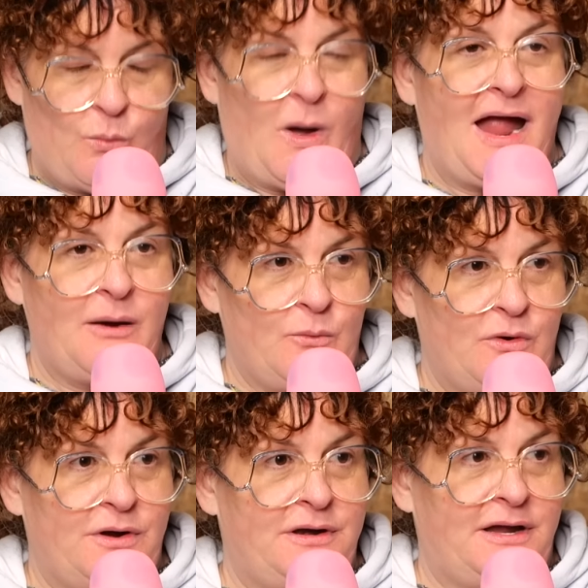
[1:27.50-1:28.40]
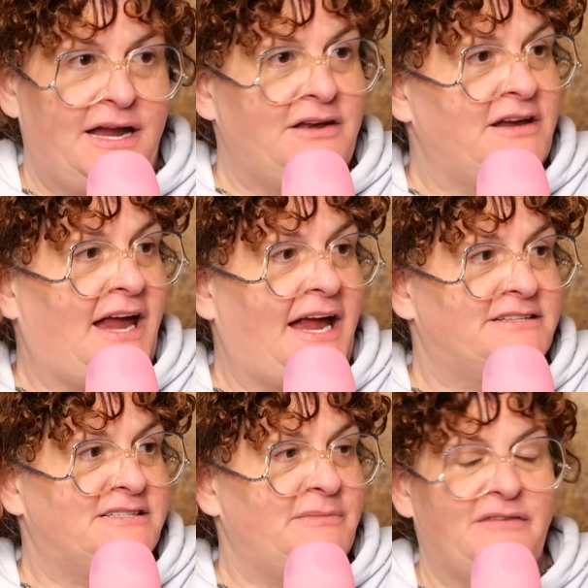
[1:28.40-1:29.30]
A white one
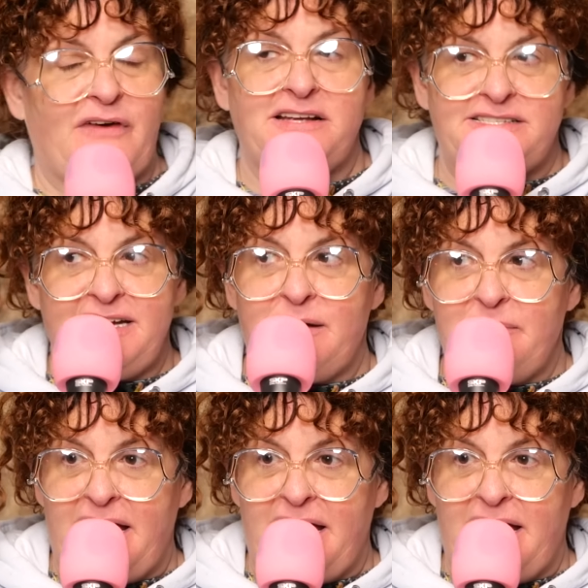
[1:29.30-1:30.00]
indicates me if I see a